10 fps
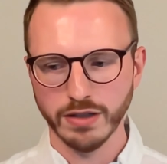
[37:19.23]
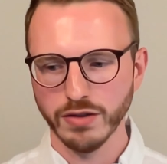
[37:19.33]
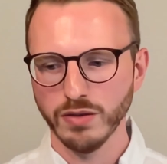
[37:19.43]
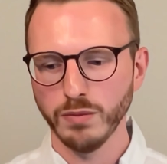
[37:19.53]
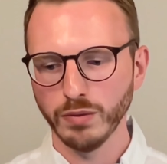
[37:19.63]

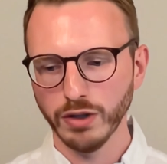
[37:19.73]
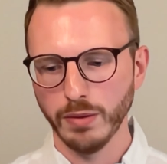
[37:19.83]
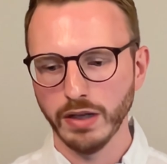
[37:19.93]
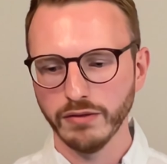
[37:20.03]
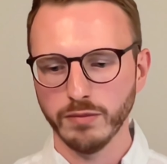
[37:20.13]
So someone
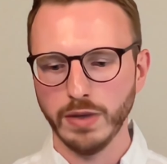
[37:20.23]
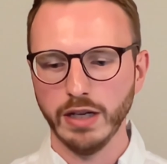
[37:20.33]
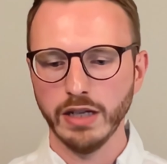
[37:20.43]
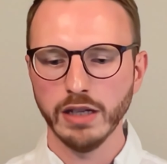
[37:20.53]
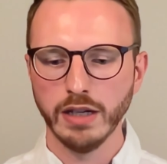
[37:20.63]
going from
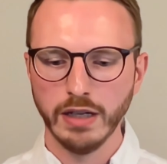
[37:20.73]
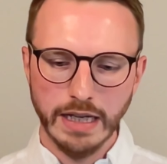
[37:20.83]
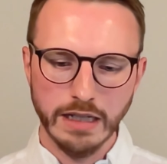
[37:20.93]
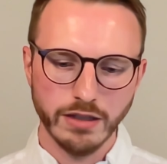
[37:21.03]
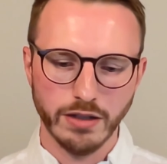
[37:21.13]
a
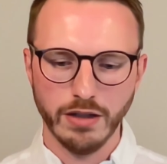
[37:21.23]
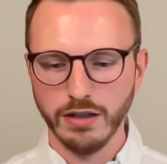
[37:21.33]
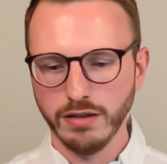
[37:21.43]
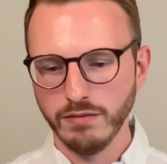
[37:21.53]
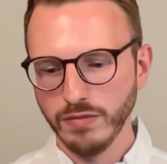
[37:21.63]

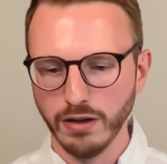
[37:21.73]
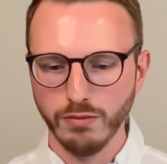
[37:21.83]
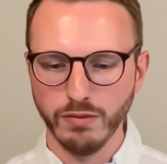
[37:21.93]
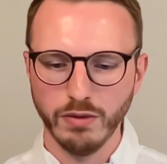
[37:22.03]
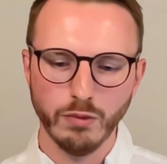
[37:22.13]

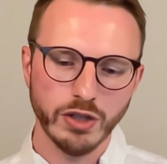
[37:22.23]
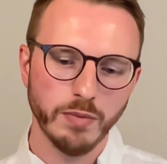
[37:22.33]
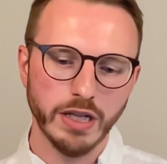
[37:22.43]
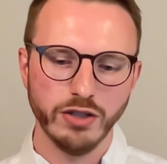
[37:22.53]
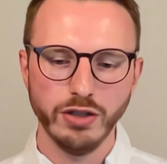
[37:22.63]
intern, which
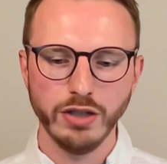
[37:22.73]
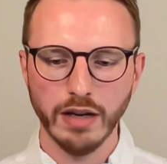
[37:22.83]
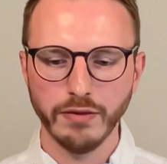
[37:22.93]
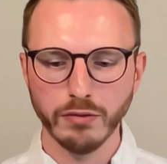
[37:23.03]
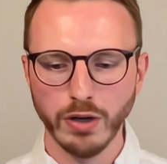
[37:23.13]
will be a junior
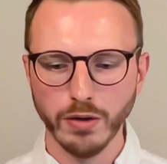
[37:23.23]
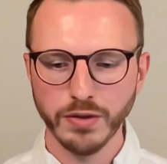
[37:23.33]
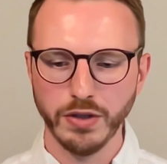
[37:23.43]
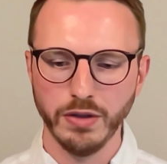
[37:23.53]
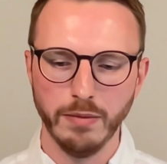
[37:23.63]
level
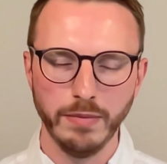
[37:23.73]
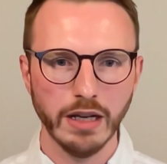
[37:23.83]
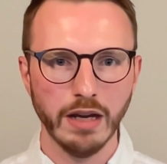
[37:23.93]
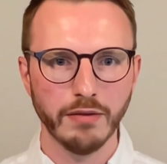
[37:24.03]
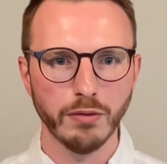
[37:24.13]
role, to a
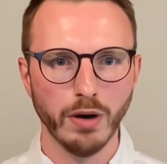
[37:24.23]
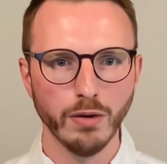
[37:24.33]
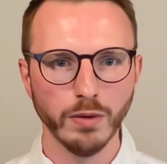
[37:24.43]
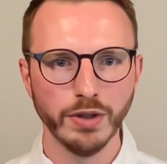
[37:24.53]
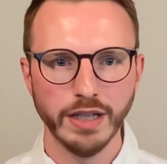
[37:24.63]
mid-level
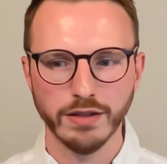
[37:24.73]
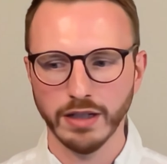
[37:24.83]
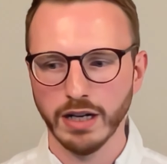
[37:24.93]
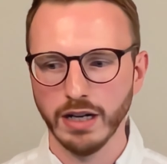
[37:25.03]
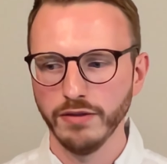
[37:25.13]
role will need
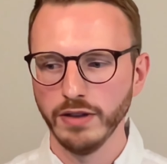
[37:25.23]
to kind